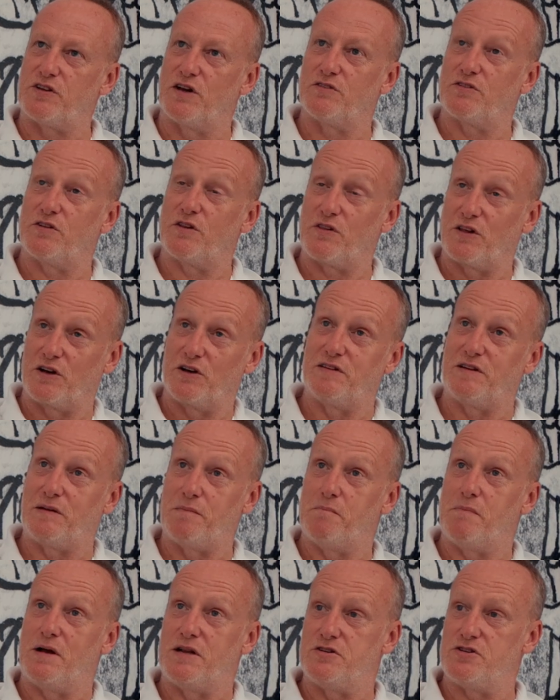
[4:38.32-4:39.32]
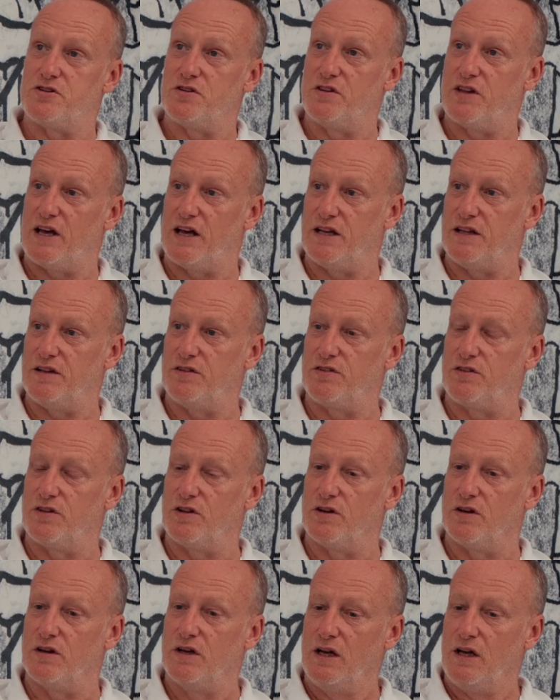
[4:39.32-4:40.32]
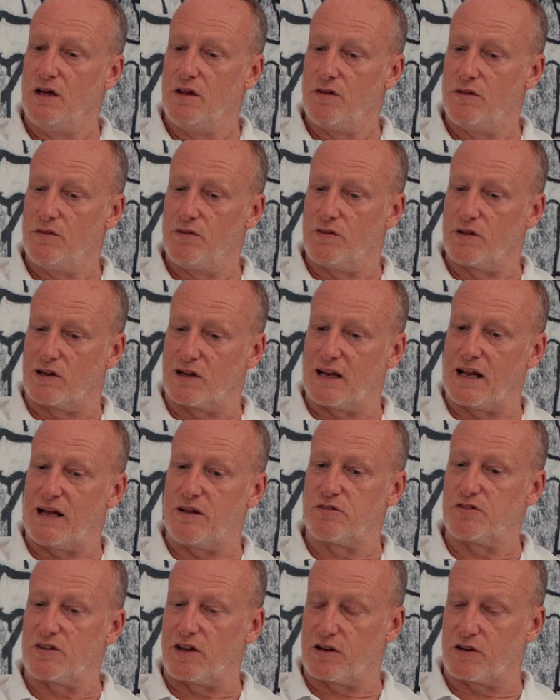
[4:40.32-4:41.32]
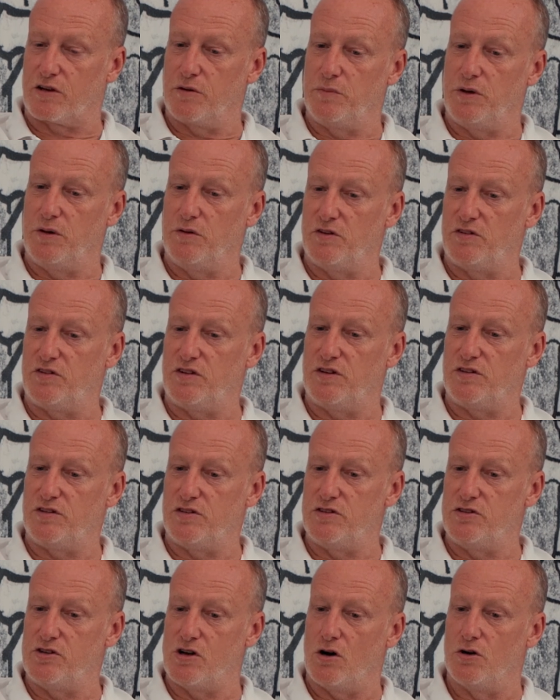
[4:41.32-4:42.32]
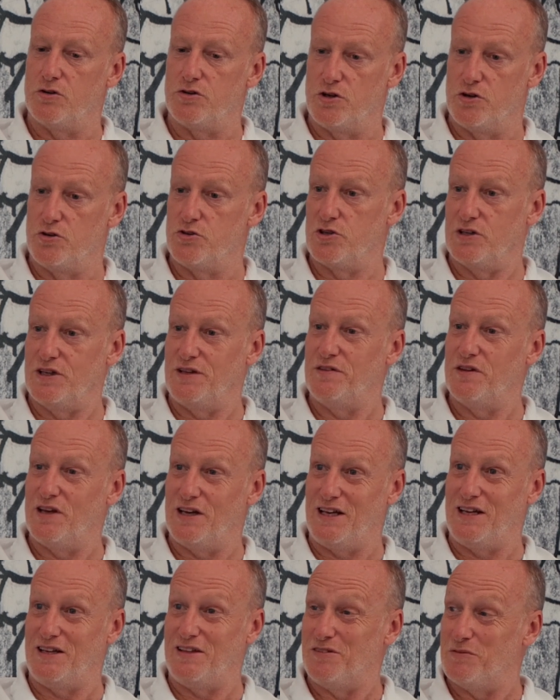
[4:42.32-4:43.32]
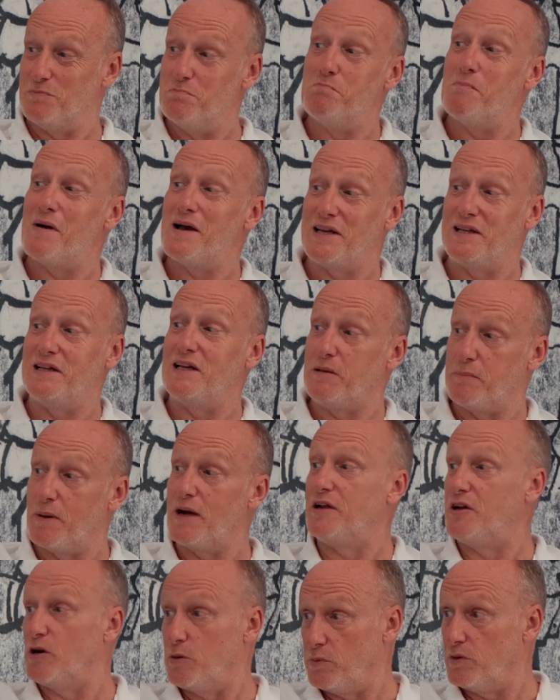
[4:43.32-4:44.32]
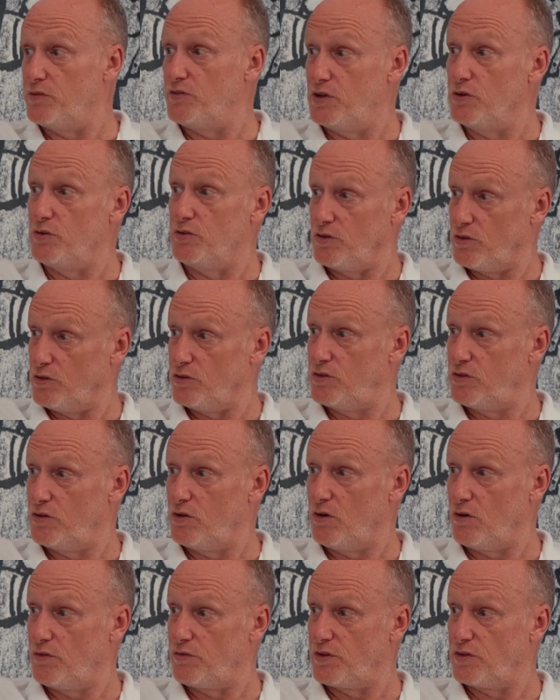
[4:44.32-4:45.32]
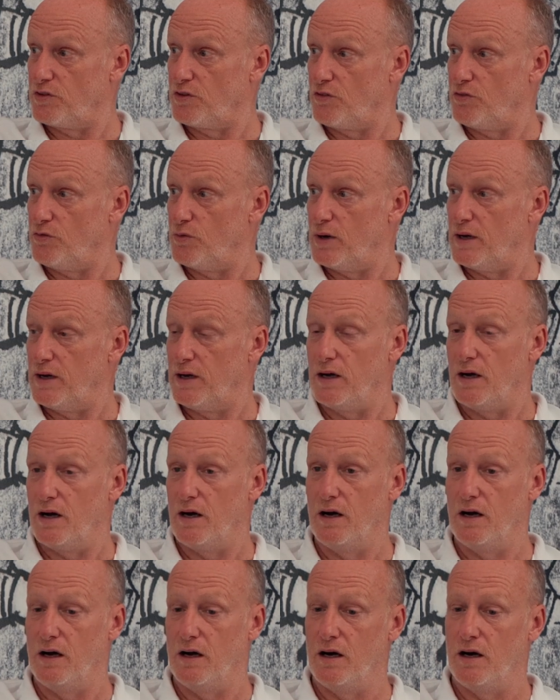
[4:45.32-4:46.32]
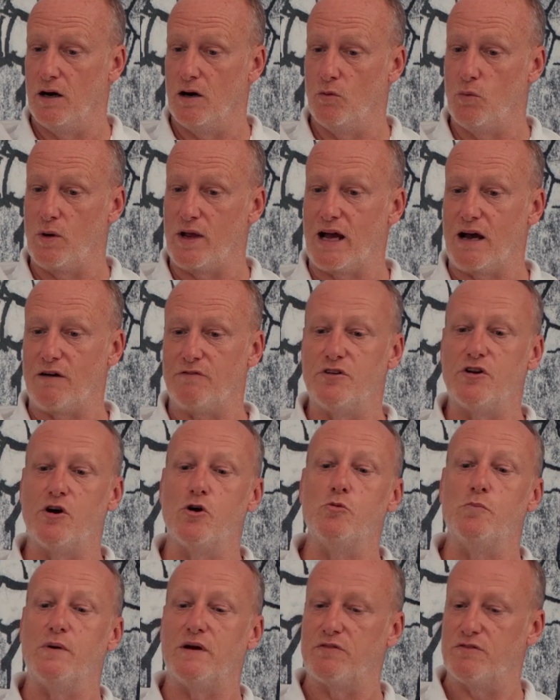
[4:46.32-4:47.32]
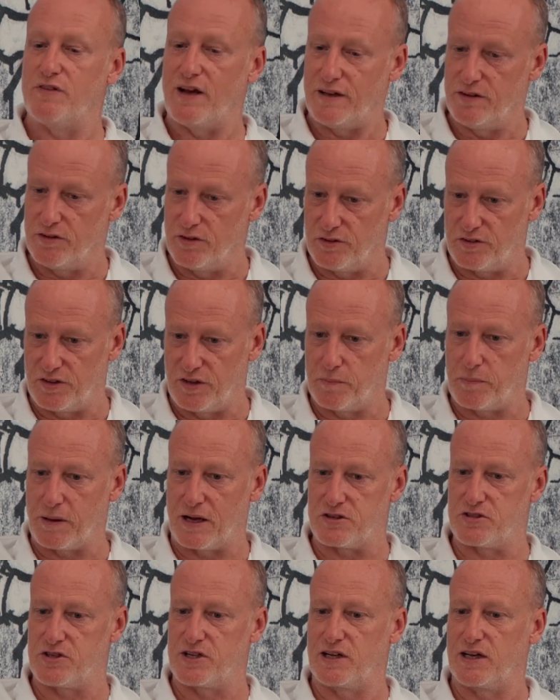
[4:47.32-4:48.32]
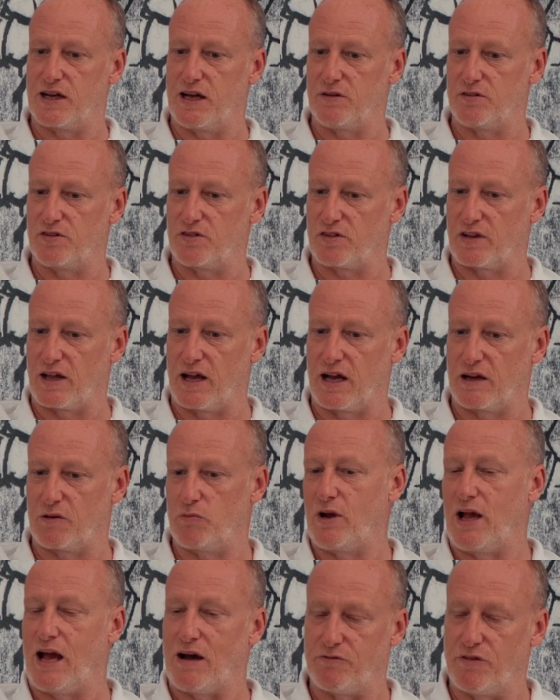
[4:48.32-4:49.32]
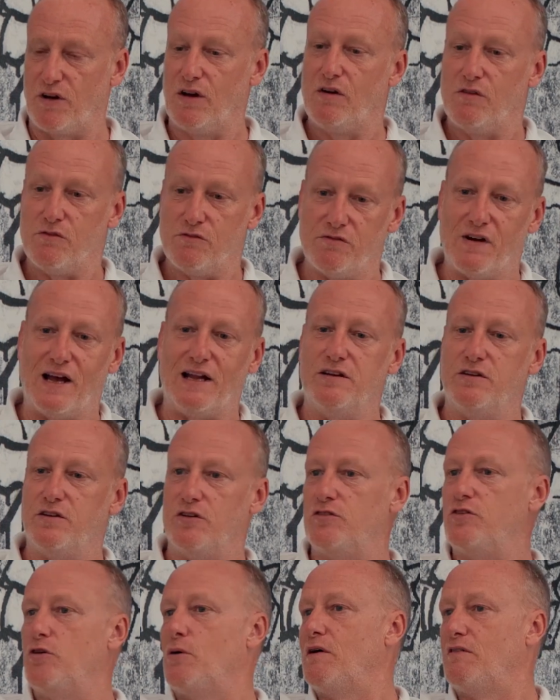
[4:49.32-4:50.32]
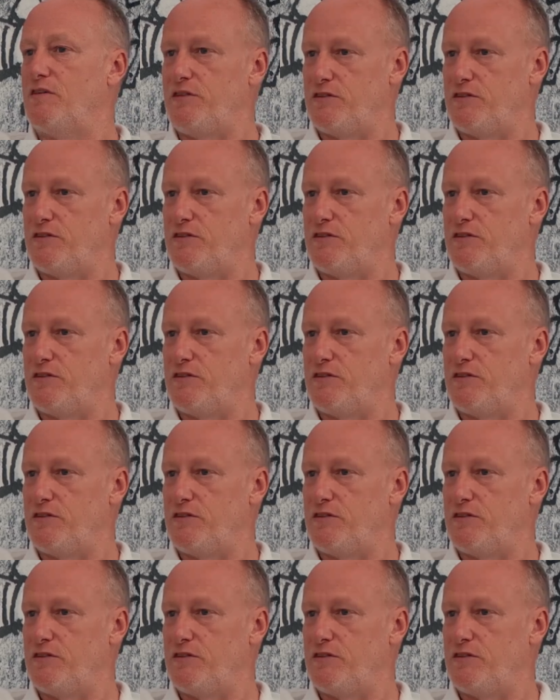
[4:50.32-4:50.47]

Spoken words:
answer, the thing I didn't mention then is that the CloudStack community is unusual in that it is mainly made up of users of the software. We have no big vendors in Apache CloudStack. We have vendors who have